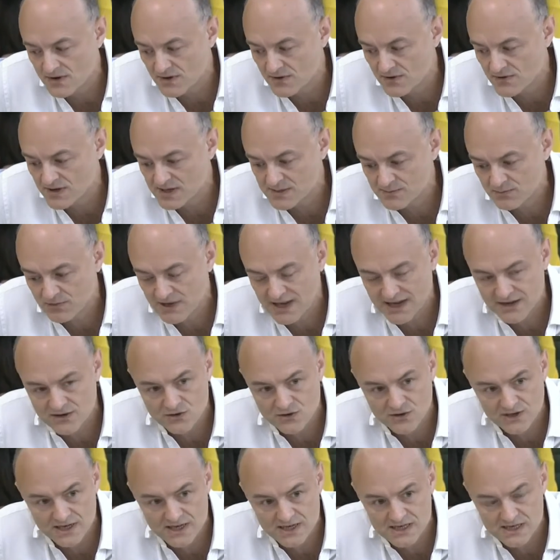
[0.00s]
this plan
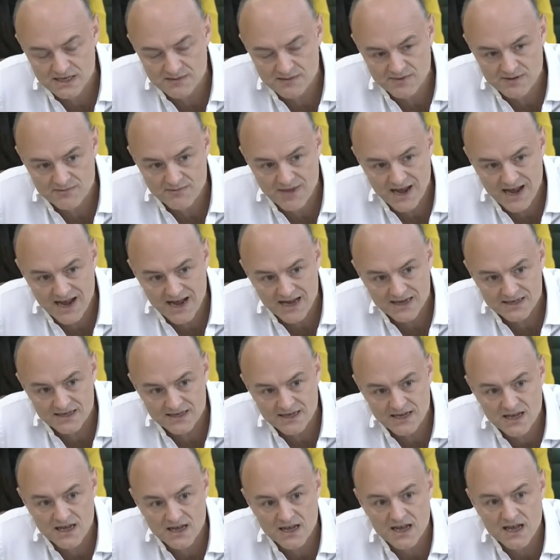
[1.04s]
could easily be mad.
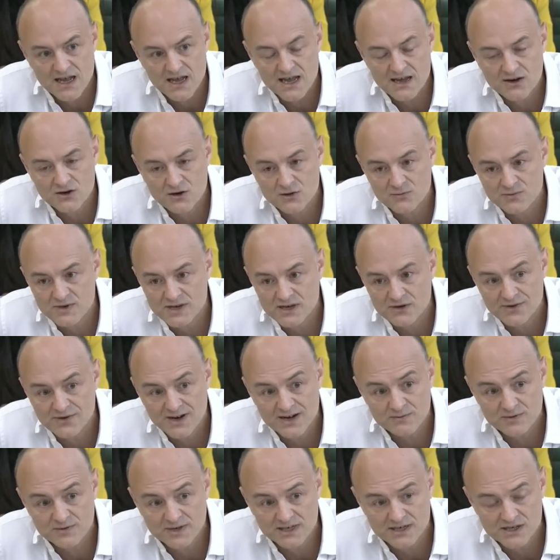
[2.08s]
It could be
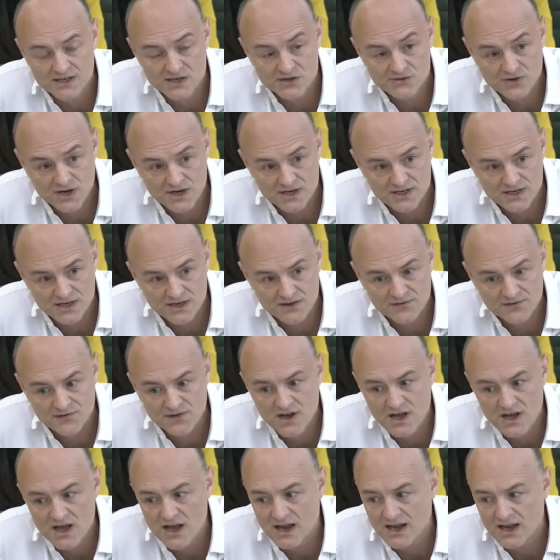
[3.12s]
incredibly destructive.
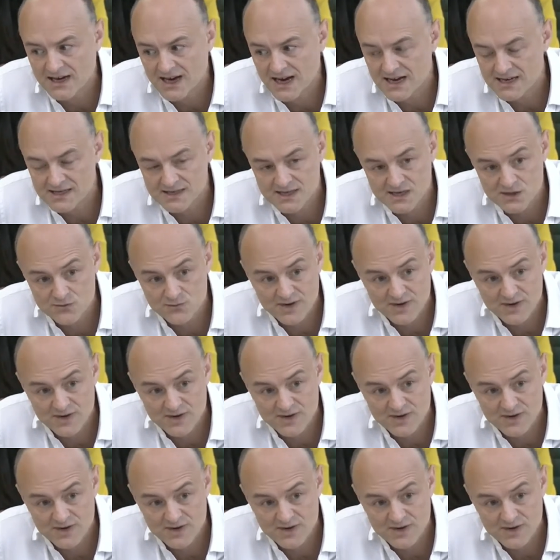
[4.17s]
Like, has this